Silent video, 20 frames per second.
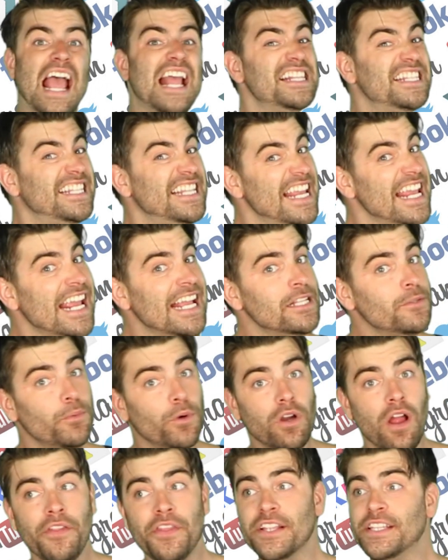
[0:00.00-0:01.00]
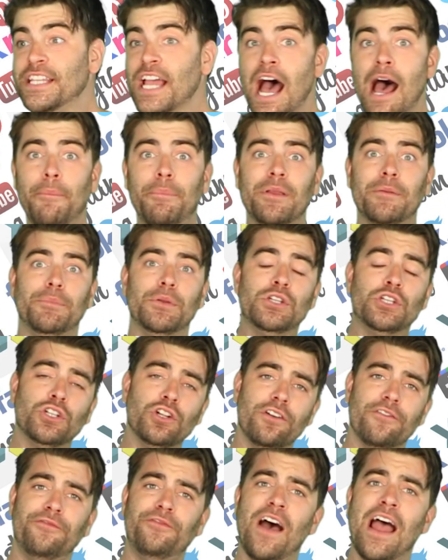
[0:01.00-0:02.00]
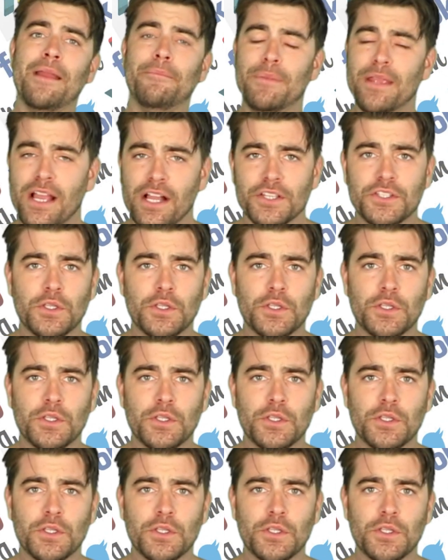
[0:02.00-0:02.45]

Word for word: And seeing as we're on the topic, be sure to find me on